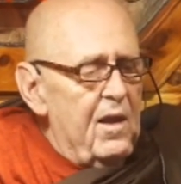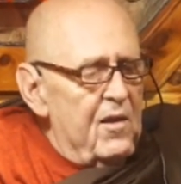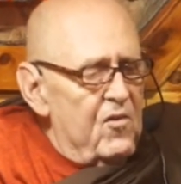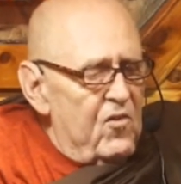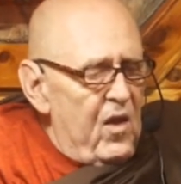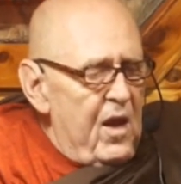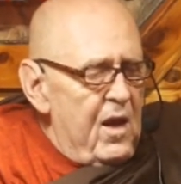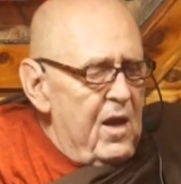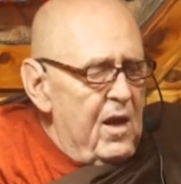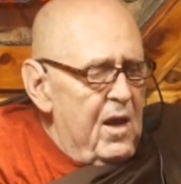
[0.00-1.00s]

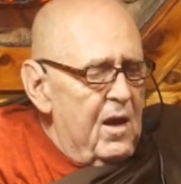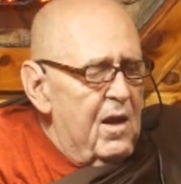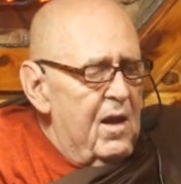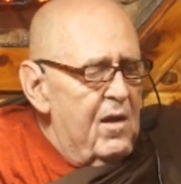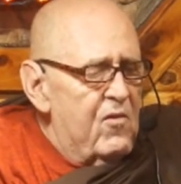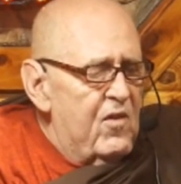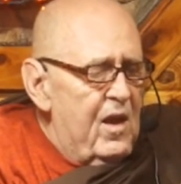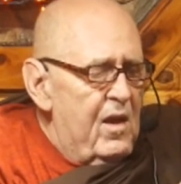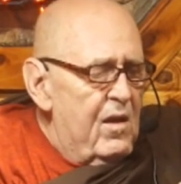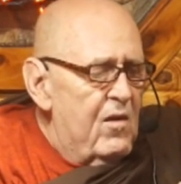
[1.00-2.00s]
seeing he
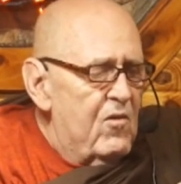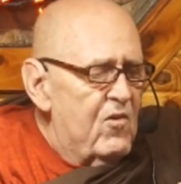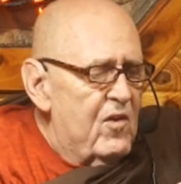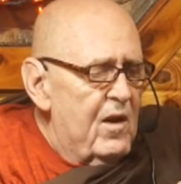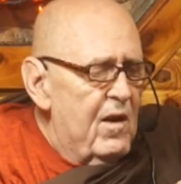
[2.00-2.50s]
sees,